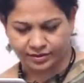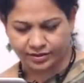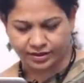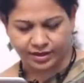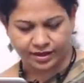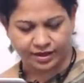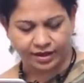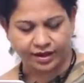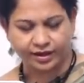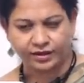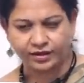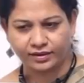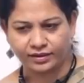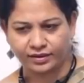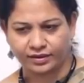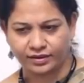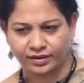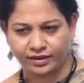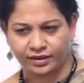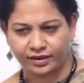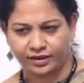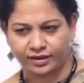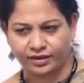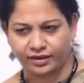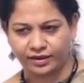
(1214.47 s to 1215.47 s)
Yeah, I'll,
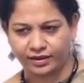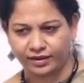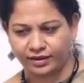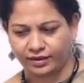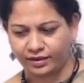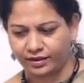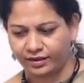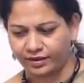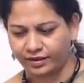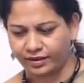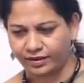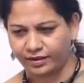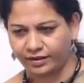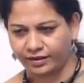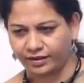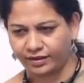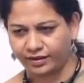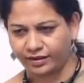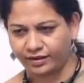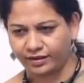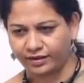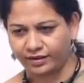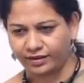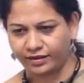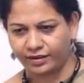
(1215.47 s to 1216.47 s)
I'll, I'll,
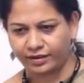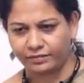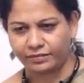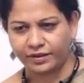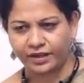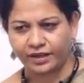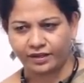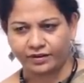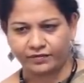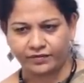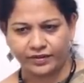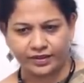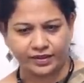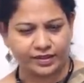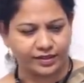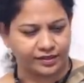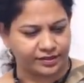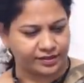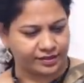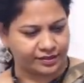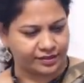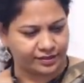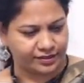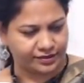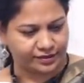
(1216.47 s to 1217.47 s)
I'll, I'll begin with
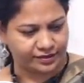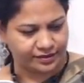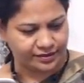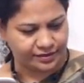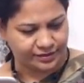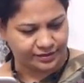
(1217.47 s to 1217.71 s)
this.